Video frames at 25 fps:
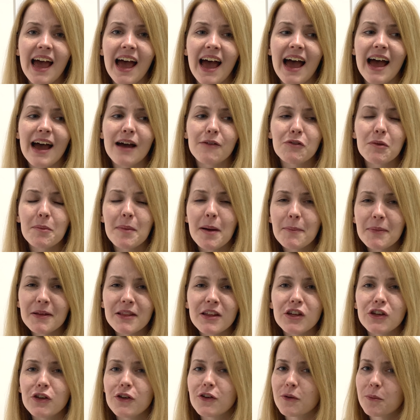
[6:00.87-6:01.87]
And remember that
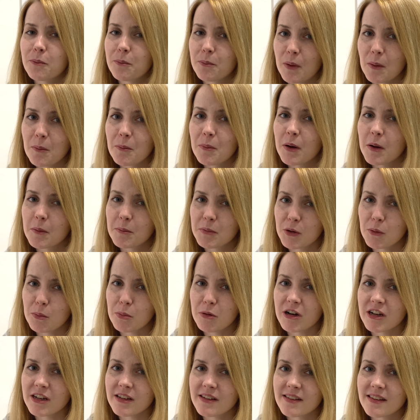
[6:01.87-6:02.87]
you can bump up your
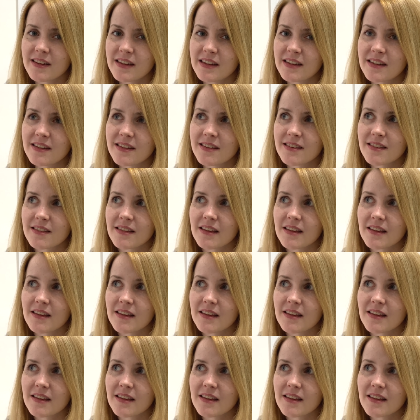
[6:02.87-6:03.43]
prices